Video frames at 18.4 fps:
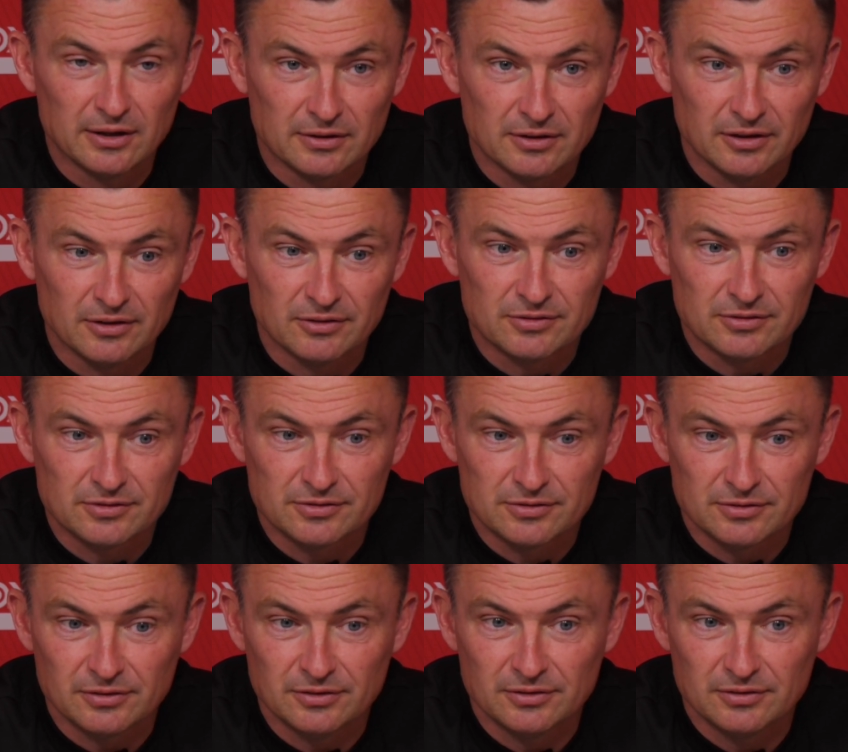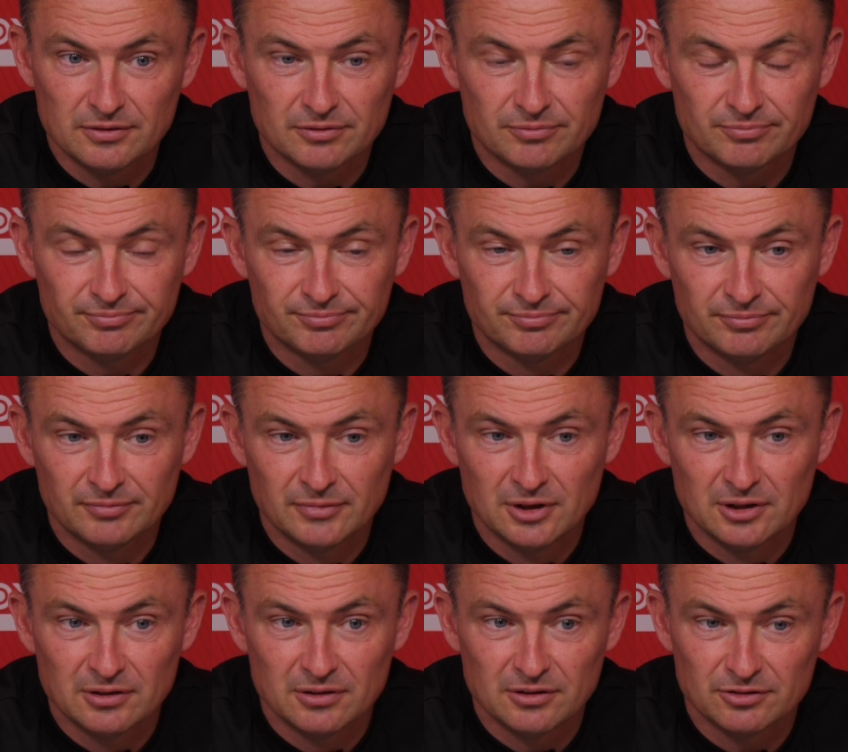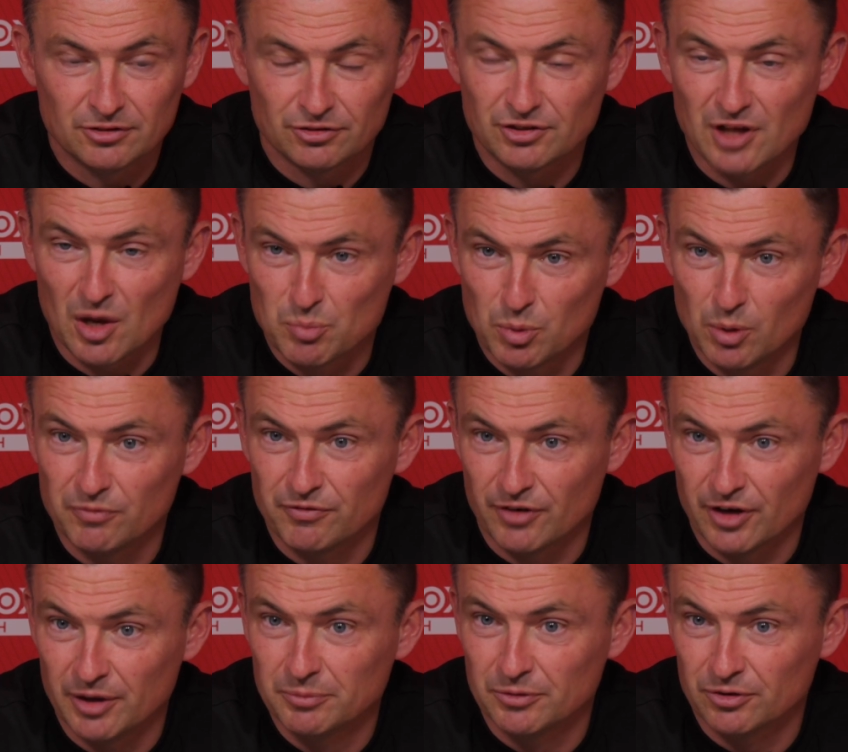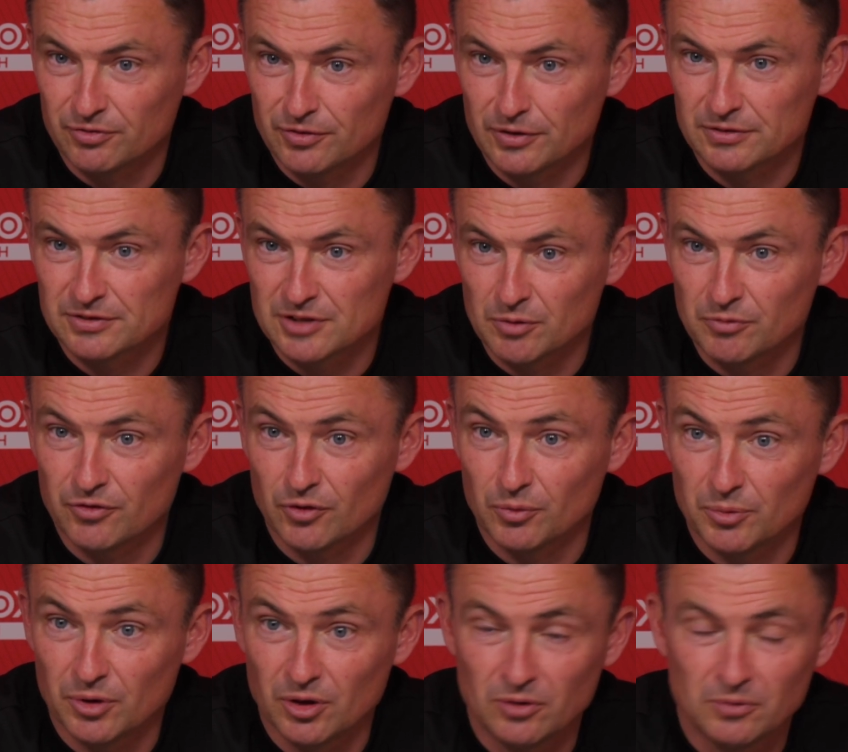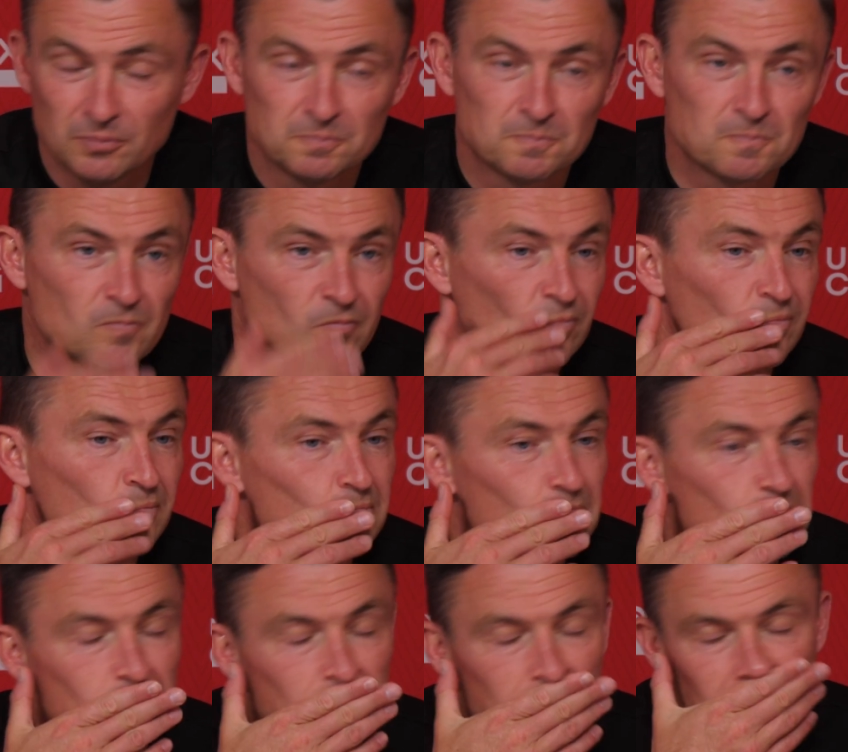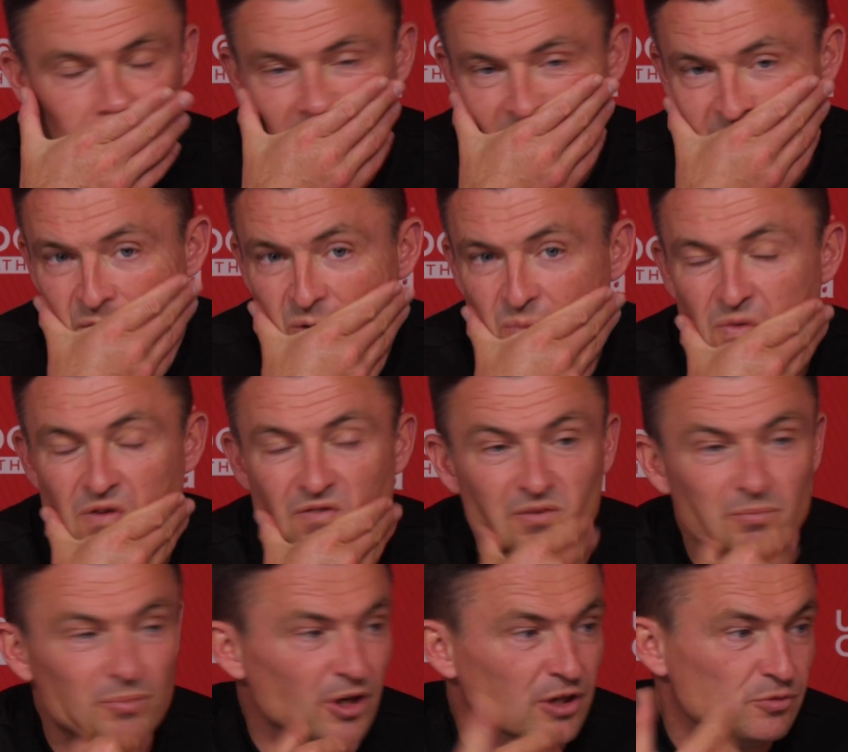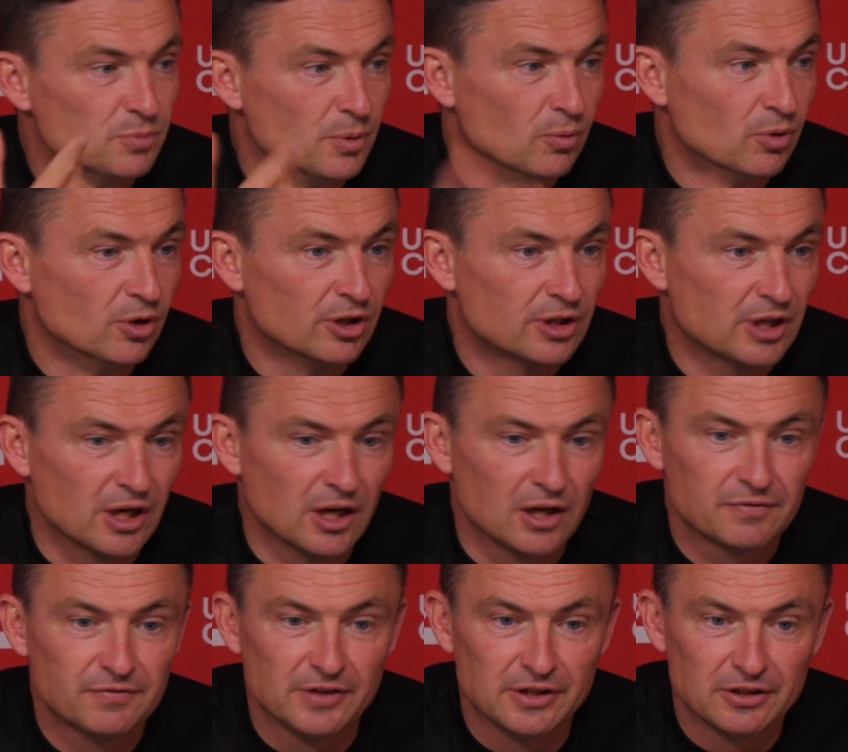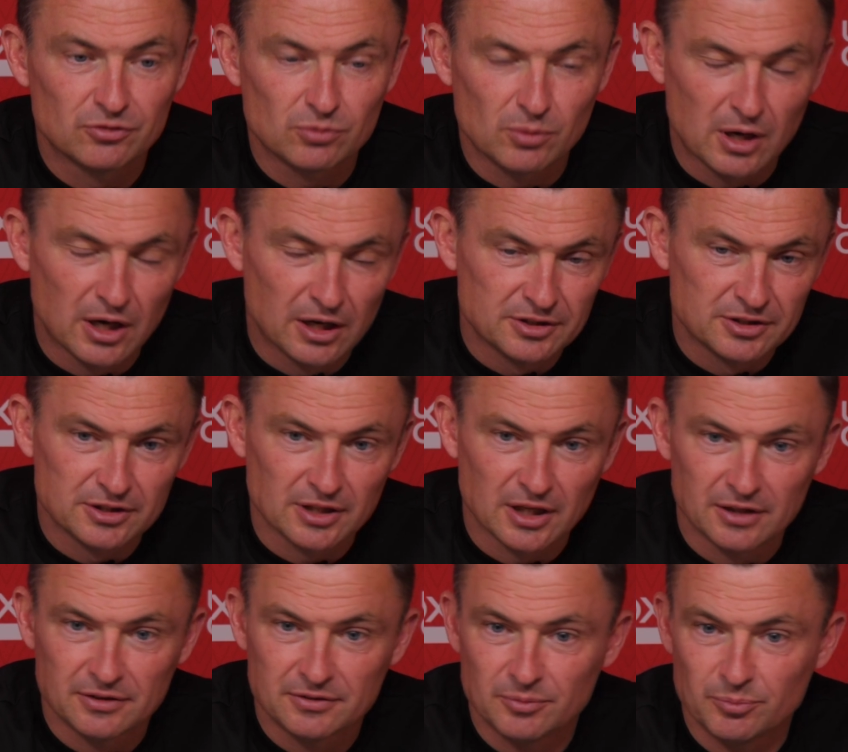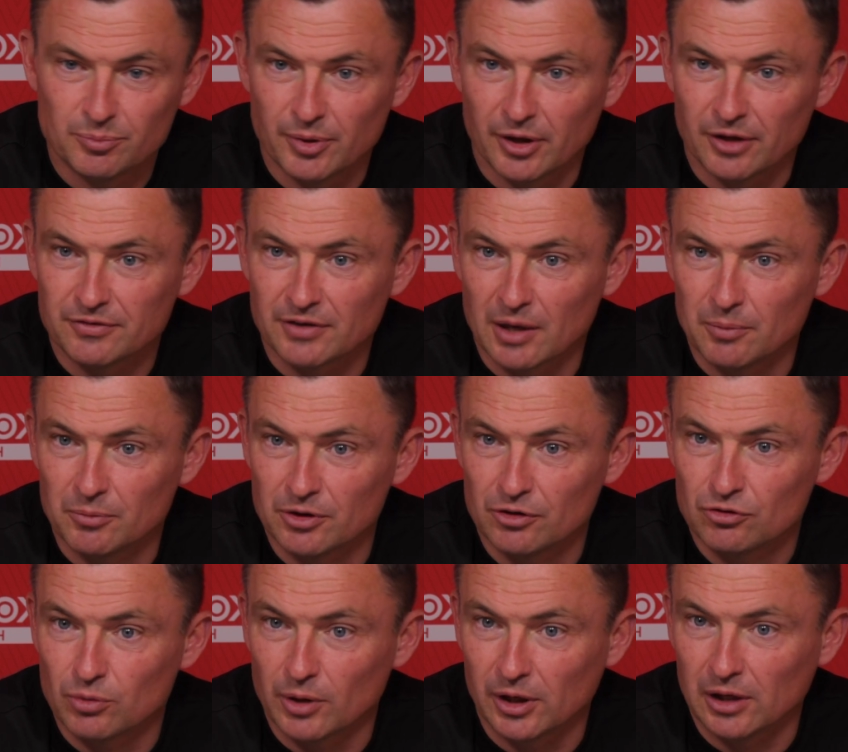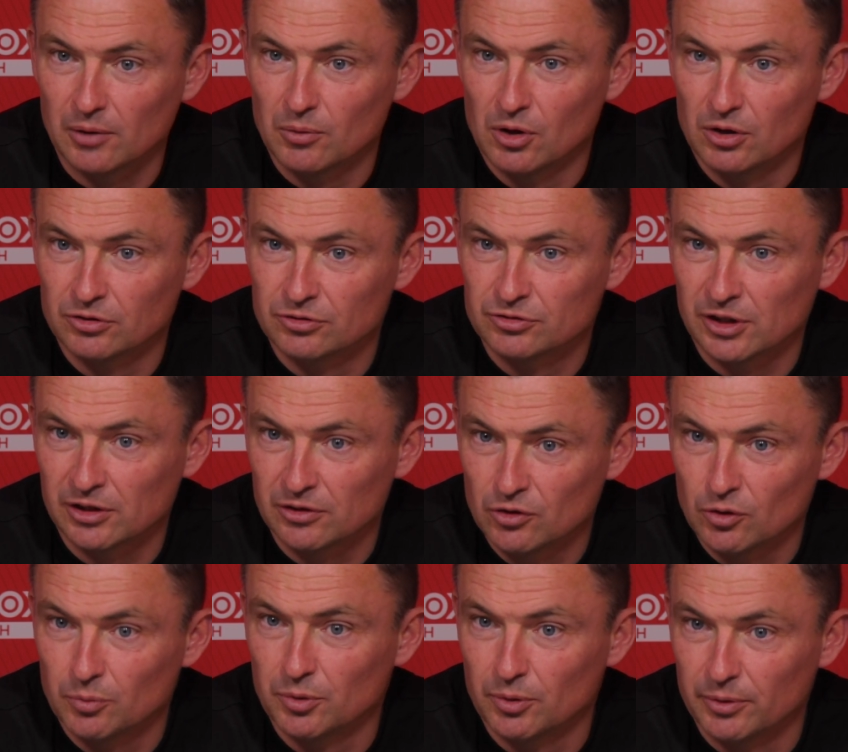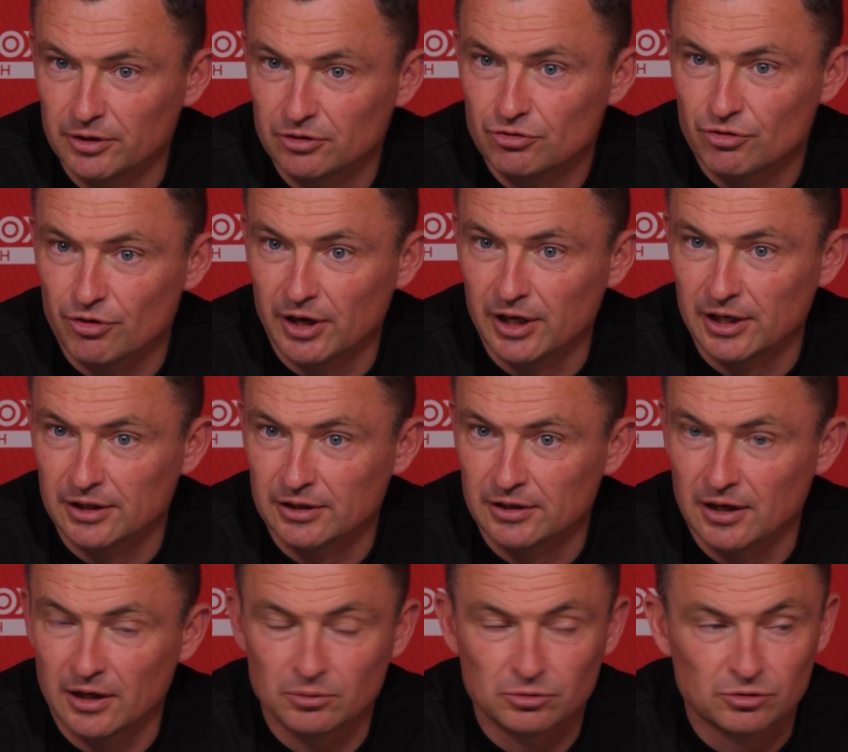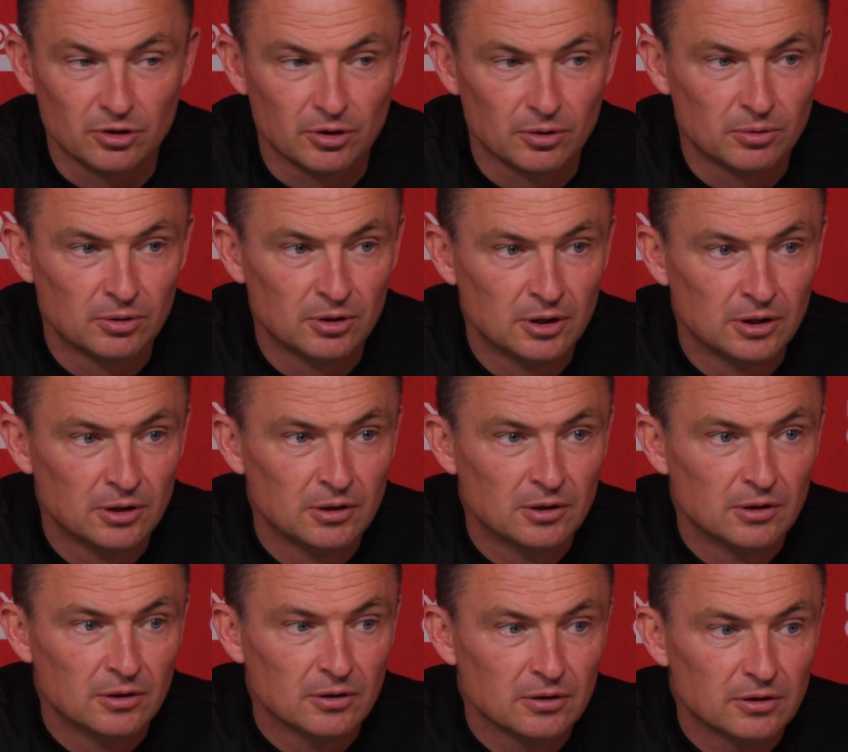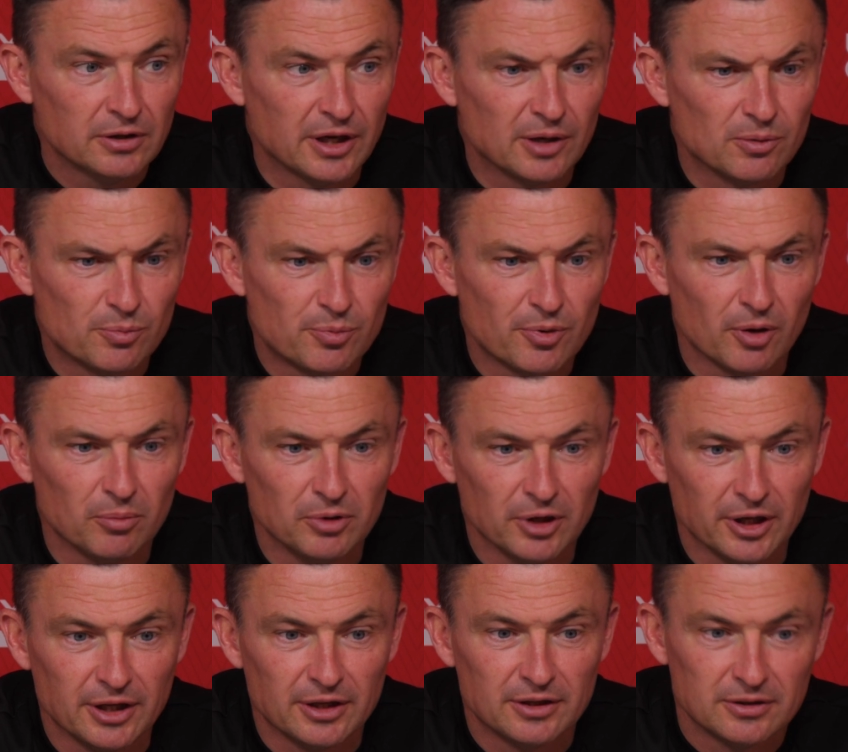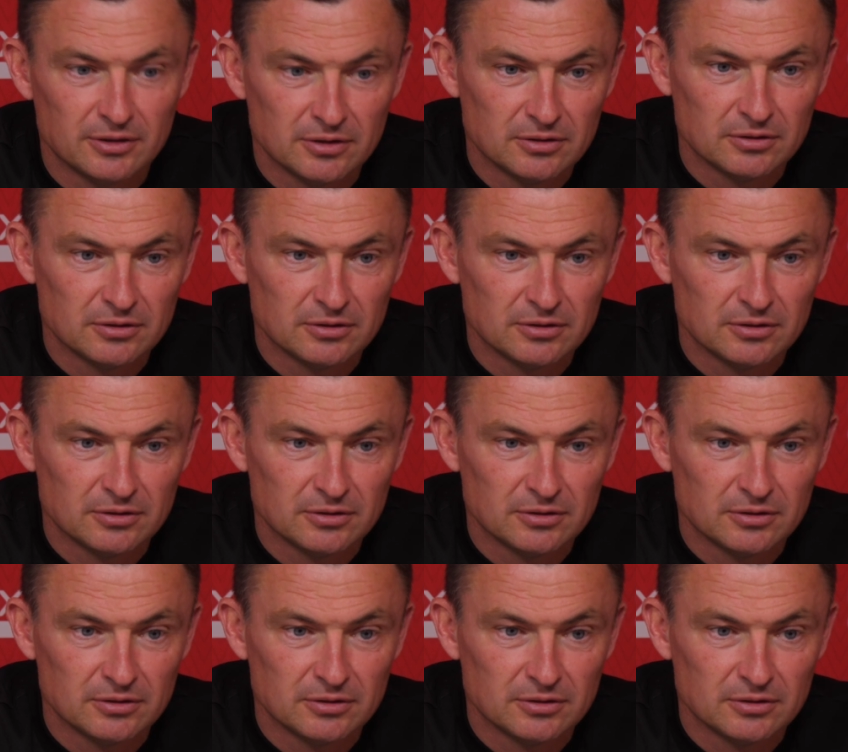It's a step up for him. It's first team football. But he's been working hard fitness-wise. He's had a bit of time with the 21s, had a couple of weeks training now. So, yeah, we'll probably...